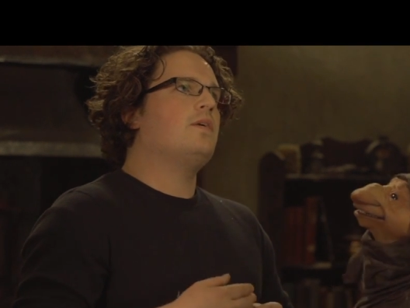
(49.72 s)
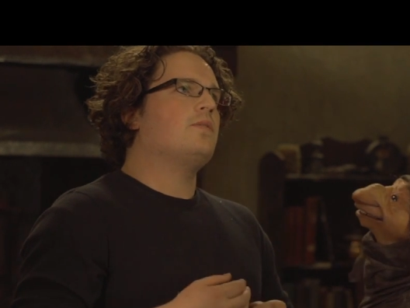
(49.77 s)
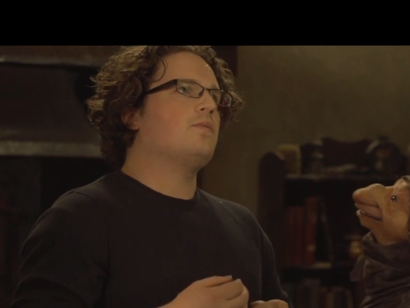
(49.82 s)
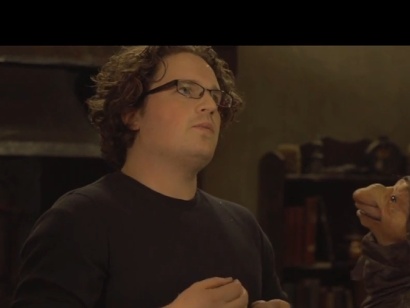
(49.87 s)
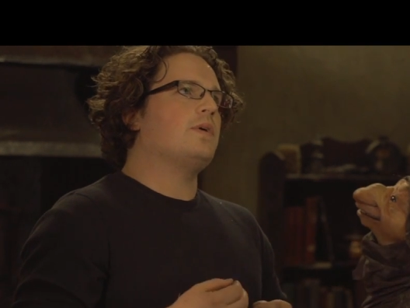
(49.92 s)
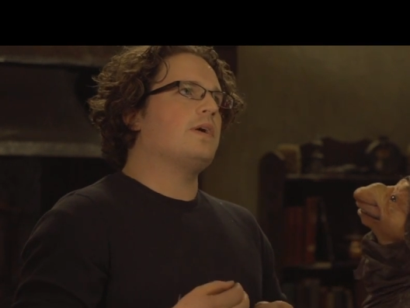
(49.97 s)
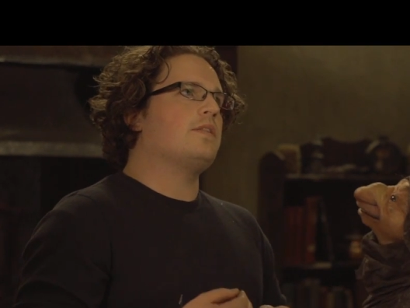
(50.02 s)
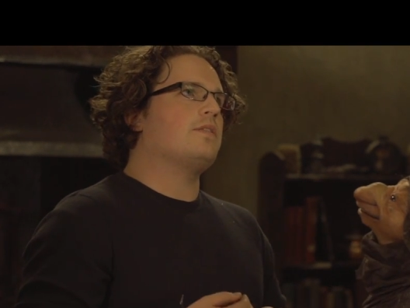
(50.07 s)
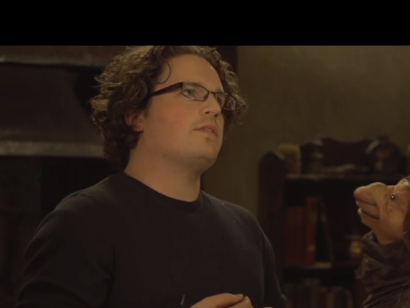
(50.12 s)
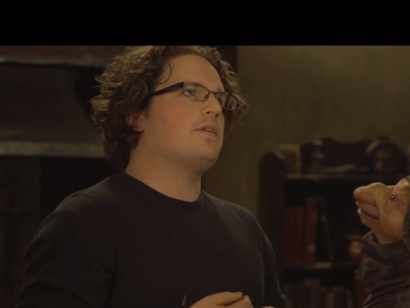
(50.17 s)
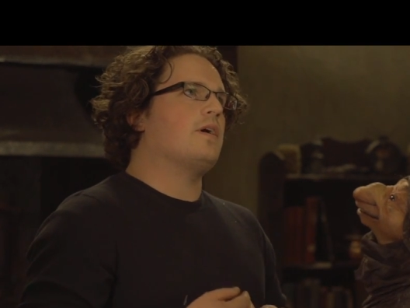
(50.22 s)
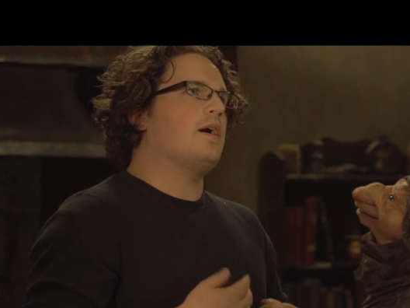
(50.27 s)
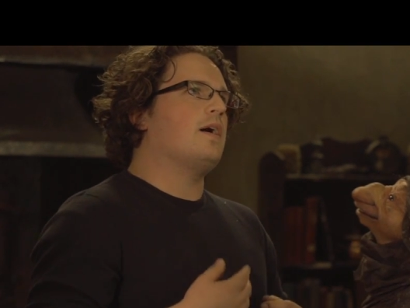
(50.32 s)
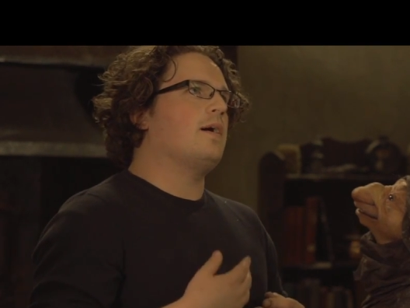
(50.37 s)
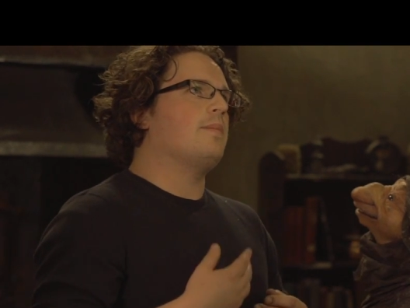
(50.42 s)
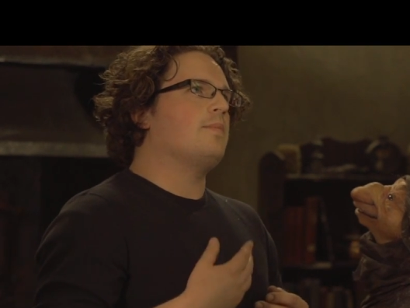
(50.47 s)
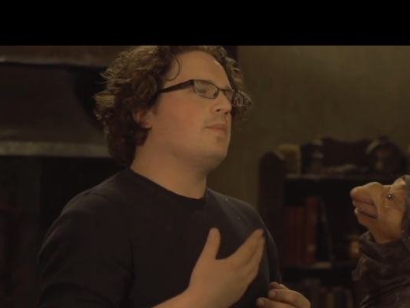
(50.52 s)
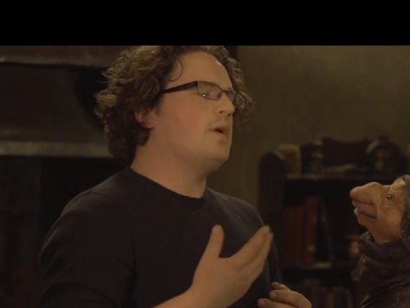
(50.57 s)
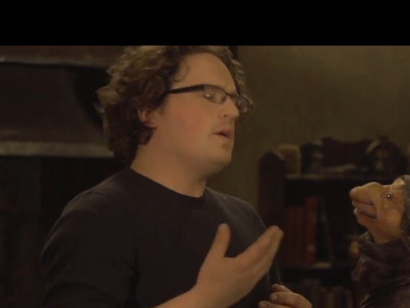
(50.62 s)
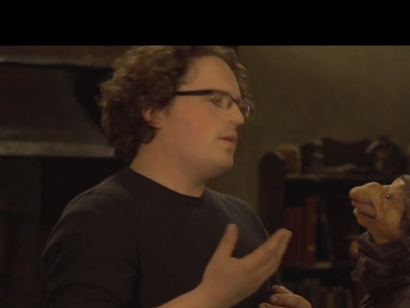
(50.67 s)
with
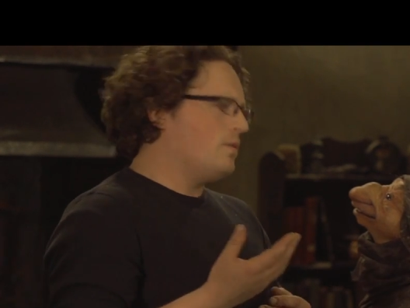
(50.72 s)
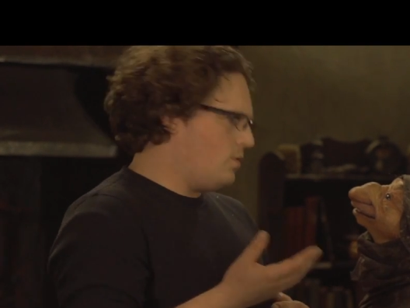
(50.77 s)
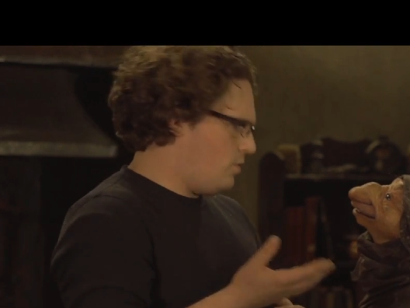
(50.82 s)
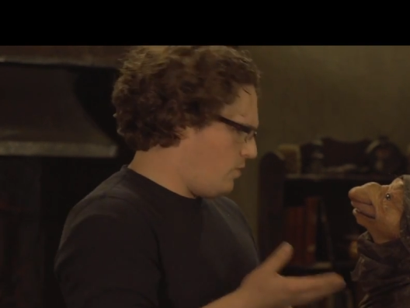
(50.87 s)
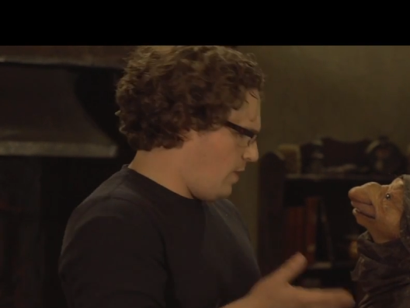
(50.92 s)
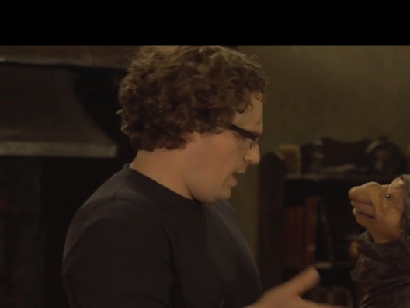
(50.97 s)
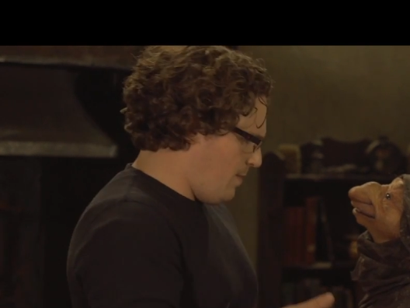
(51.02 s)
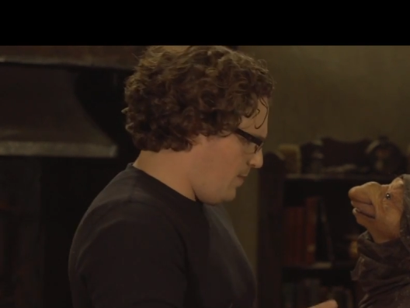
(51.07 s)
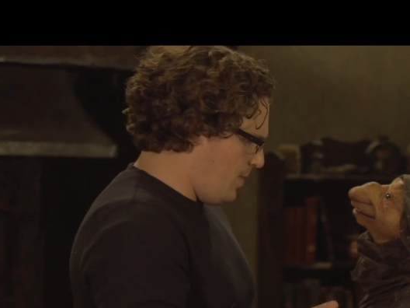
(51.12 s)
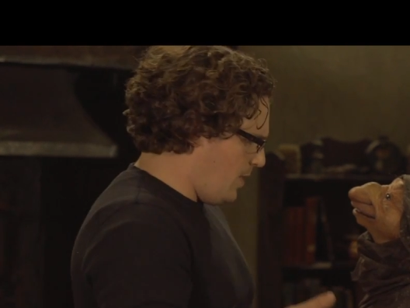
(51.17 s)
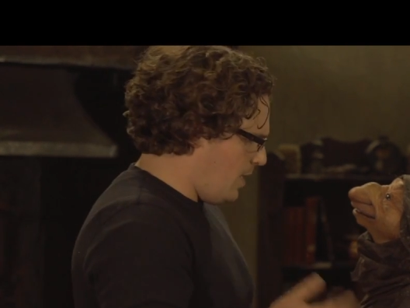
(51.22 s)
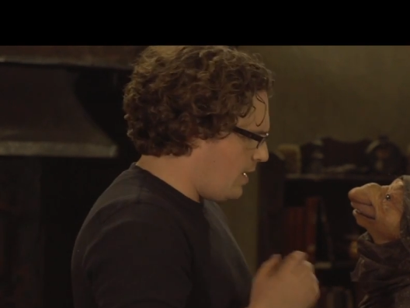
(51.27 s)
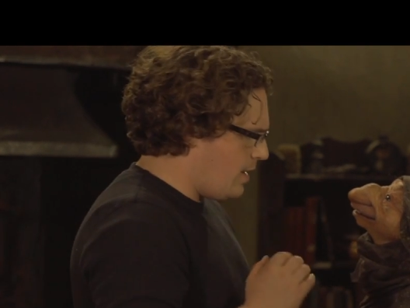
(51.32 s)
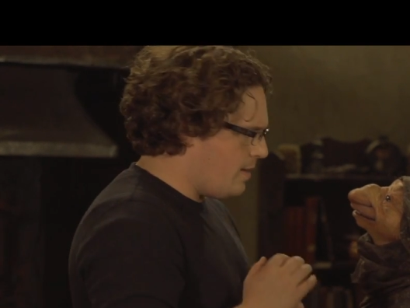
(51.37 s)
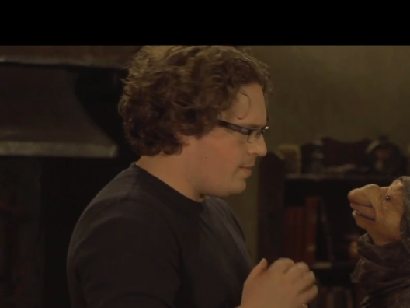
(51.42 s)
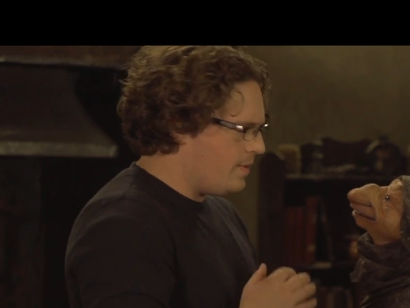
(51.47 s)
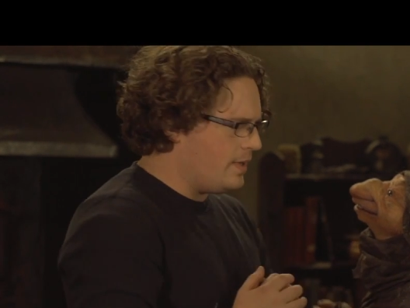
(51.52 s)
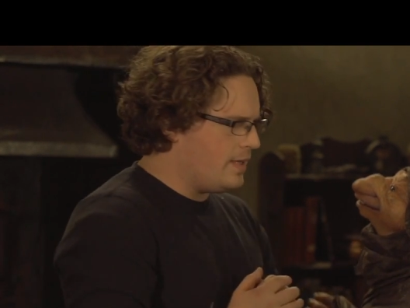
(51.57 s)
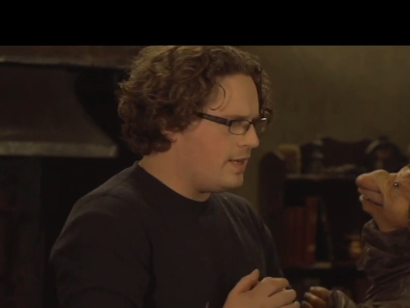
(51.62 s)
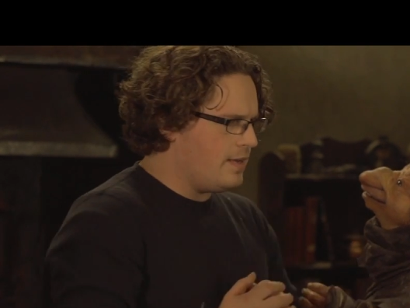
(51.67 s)
um, Grandpa, I
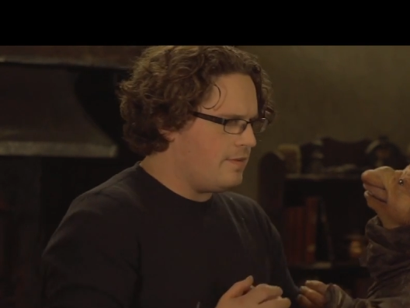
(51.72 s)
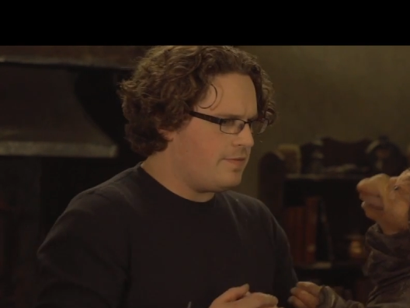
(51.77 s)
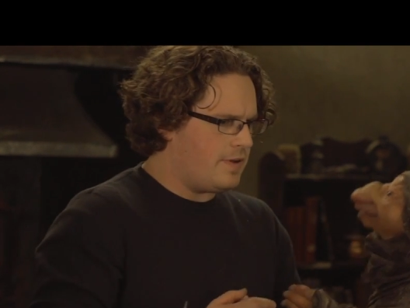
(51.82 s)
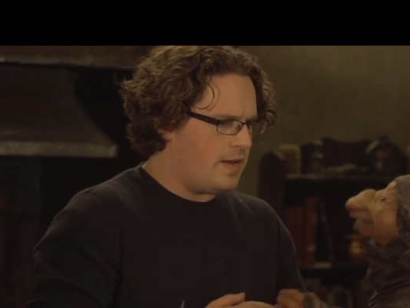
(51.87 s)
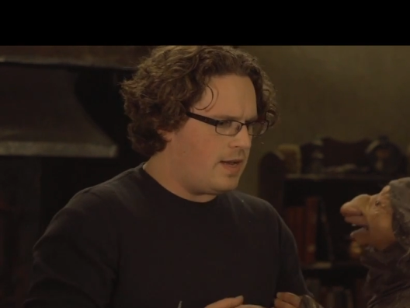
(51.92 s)
believe.